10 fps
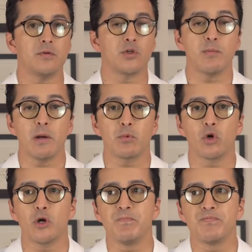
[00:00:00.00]

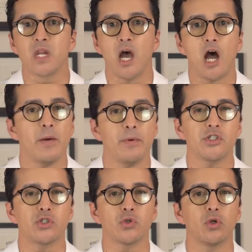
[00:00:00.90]
remember how
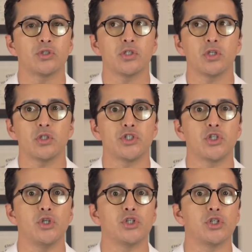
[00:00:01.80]
much salt
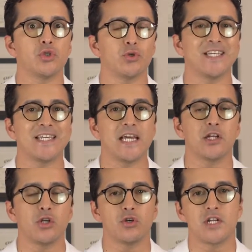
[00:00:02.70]
you should really get
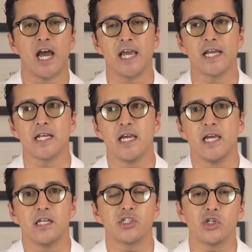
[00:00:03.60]
in your diet.
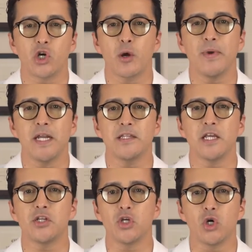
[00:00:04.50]
It's recommended
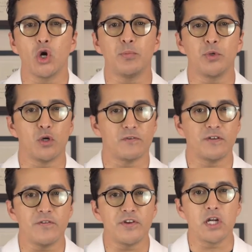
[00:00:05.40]
that you go below
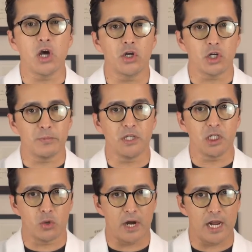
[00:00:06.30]
1,500
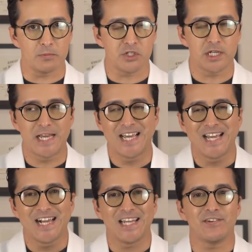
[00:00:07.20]
milligrams.
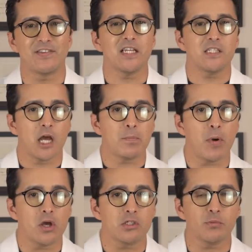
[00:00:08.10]
If that's not
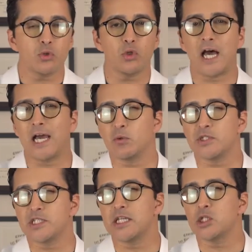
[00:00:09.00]
possible, I will
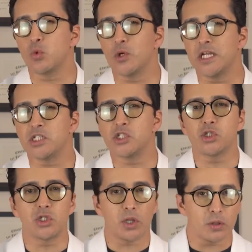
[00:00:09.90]
say
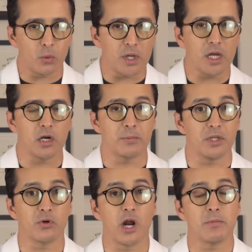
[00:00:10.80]
2,300
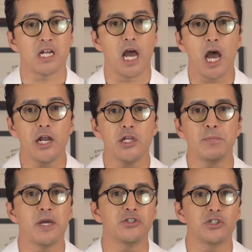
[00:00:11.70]
milligrams. Now, how do you
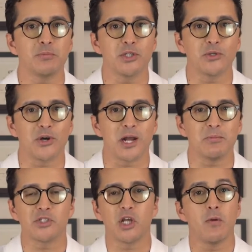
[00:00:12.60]
measure the
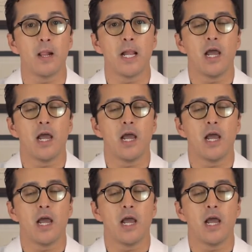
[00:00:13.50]
milligrams? So,